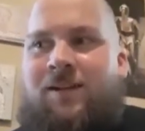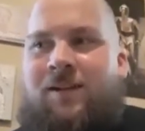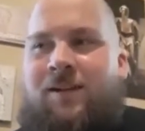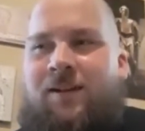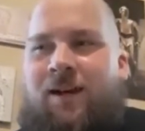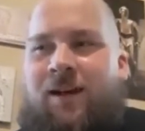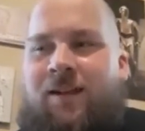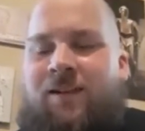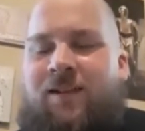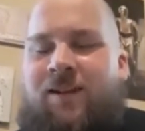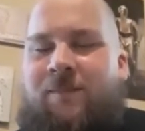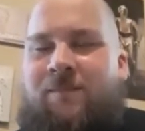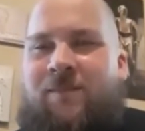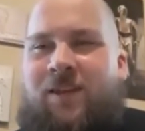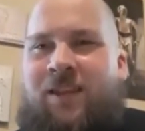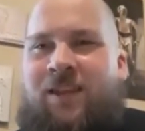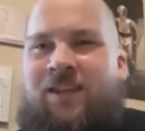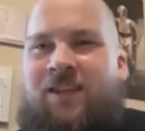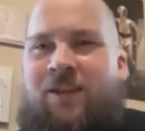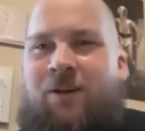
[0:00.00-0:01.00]
I
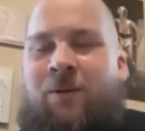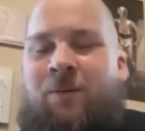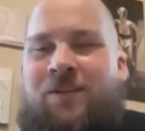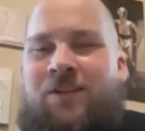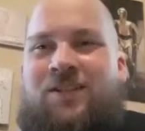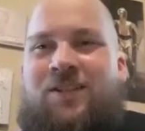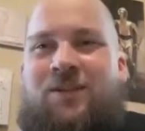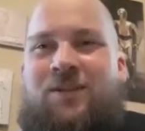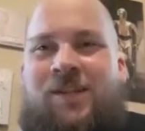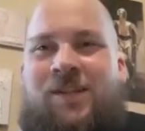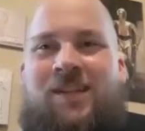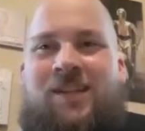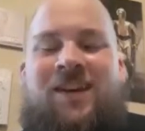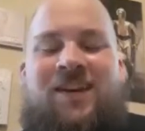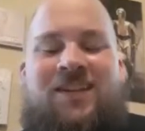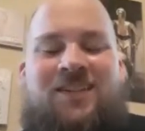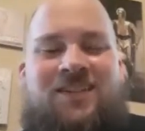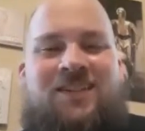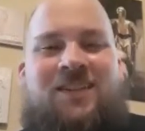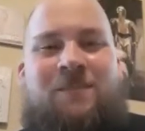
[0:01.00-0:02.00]
think the only two
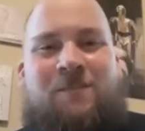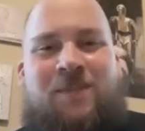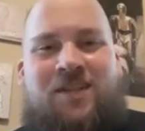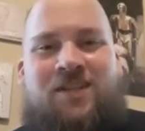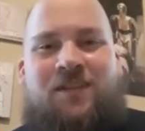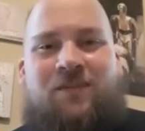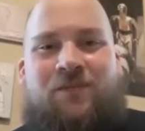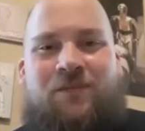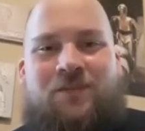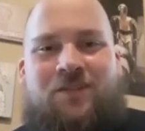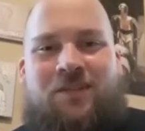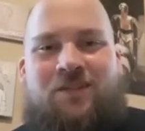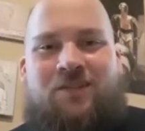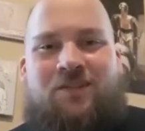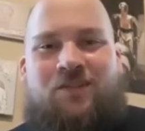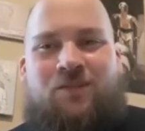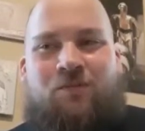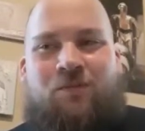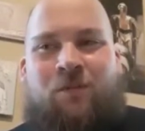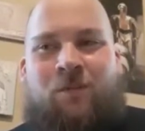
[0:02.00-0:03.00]
GXs I'm missing from Celestial
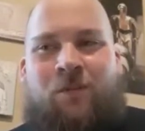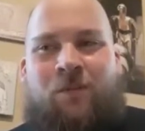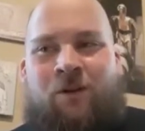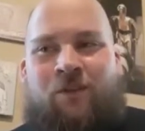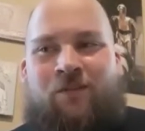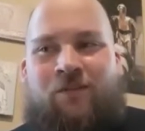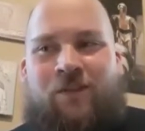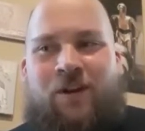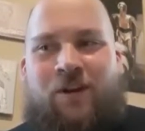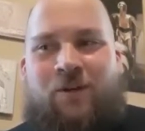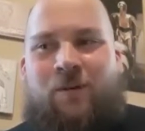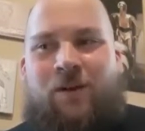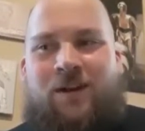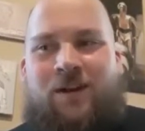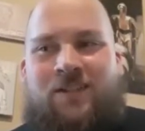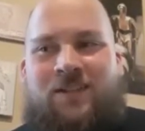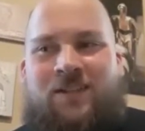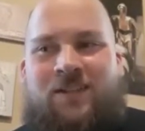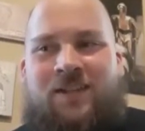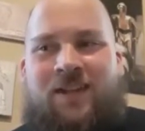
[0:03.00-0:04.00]
Storm are
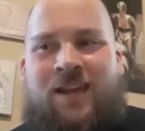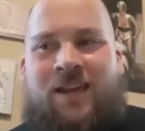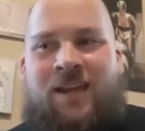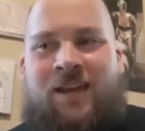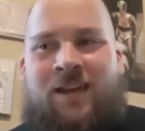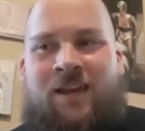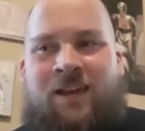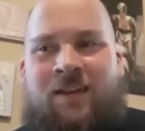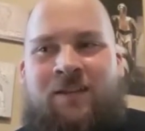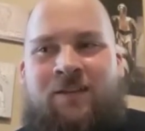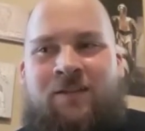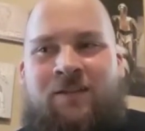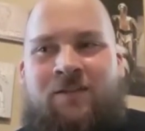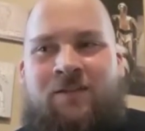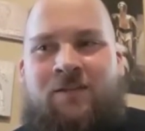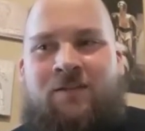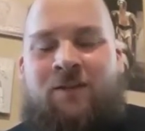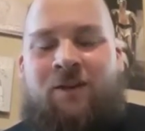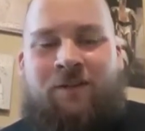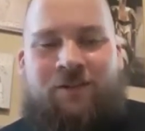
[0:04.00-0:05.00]
Rayquaza
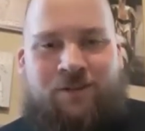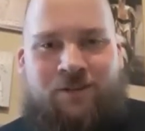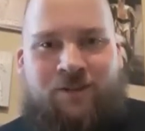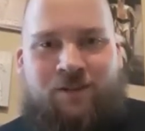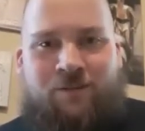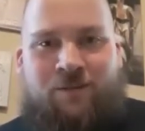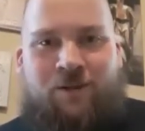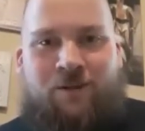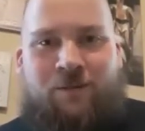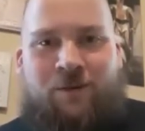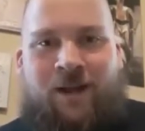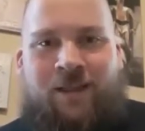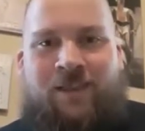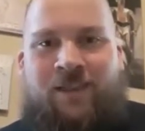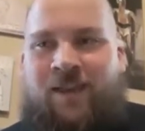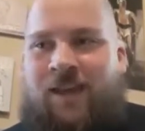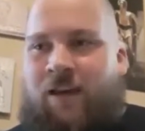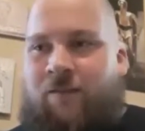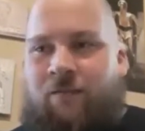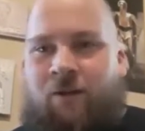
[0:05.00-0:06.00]
and Articuno. I
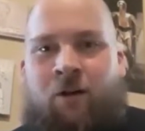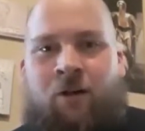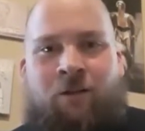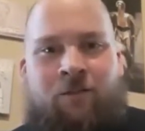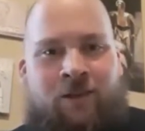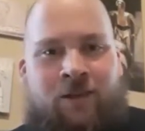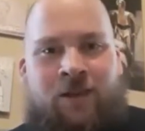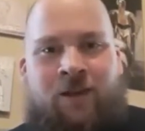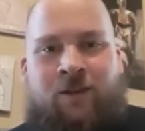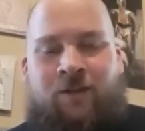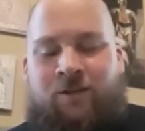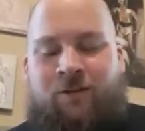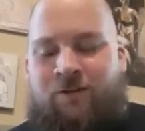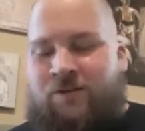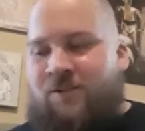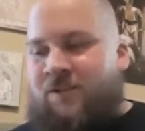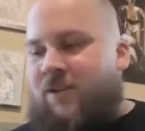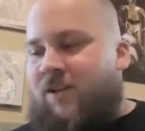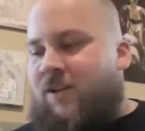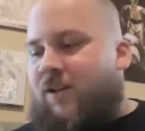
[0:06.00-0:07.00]
think I have all the
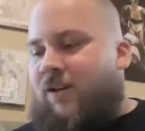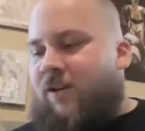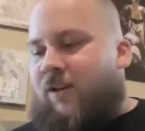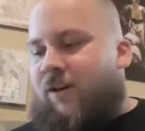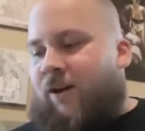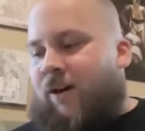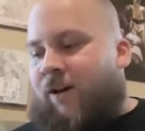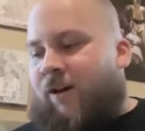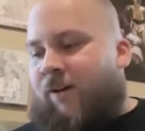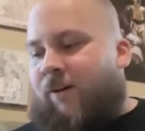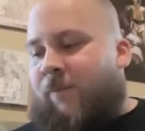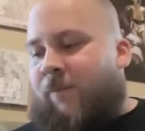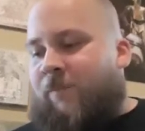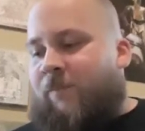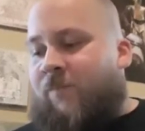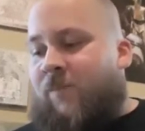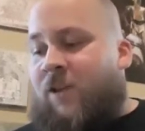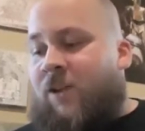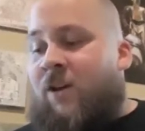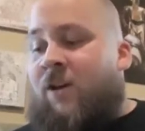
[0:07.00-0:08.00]
others.
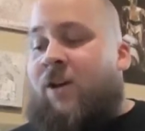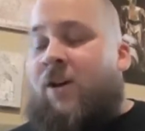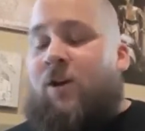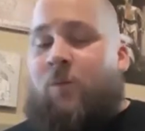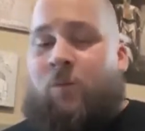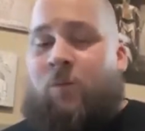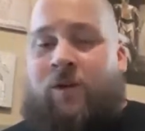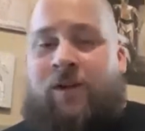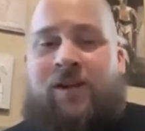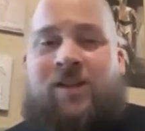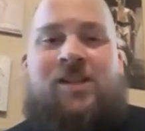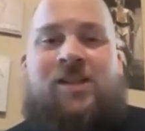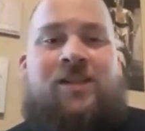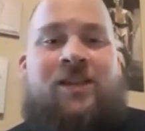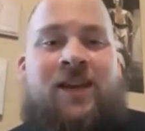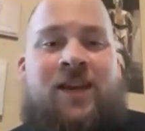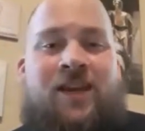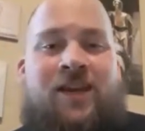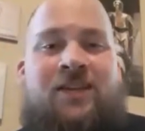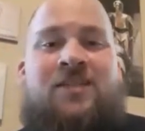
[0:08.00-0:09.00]

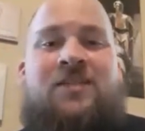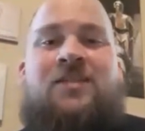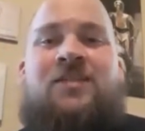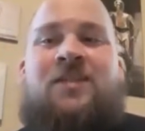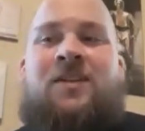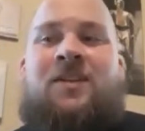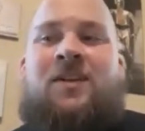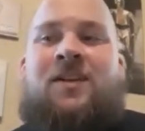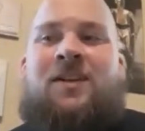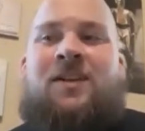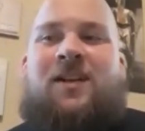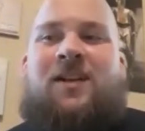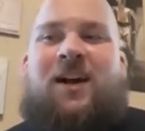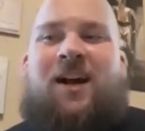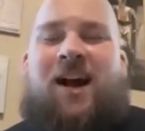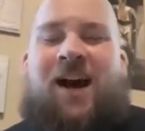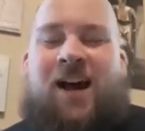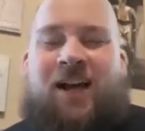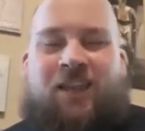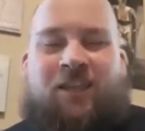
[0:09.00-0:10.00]
Which, yes,
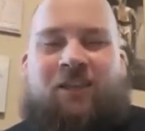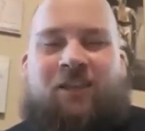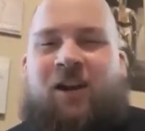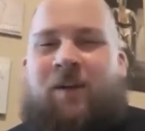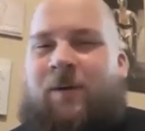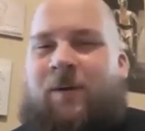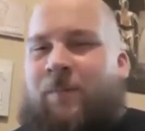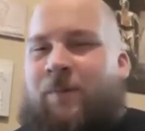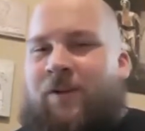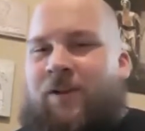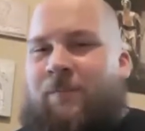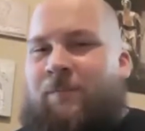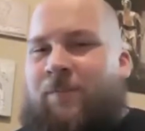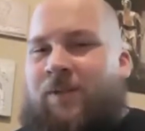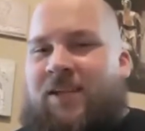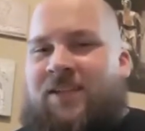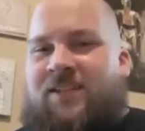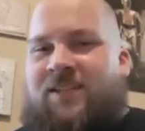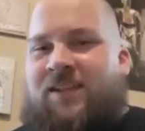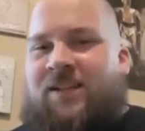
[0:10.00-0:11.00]
I thought about putting
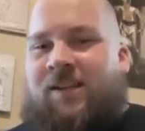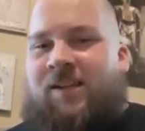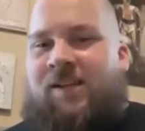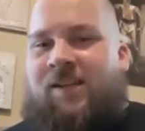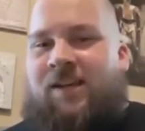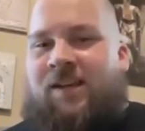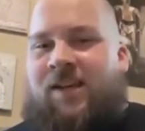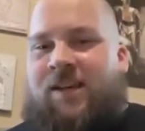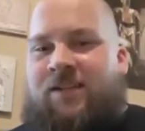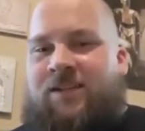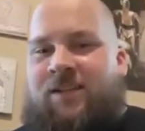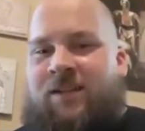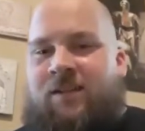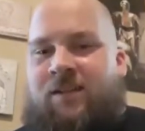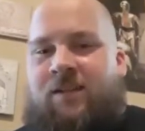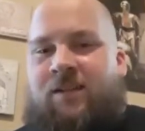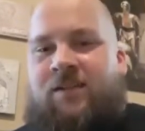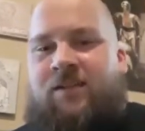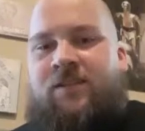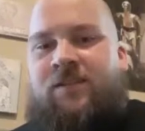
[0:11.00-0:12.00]
Blaziken GX in
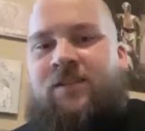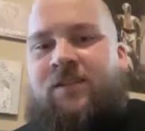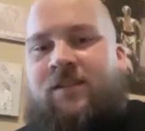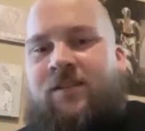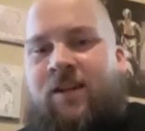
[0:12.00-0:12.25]
this.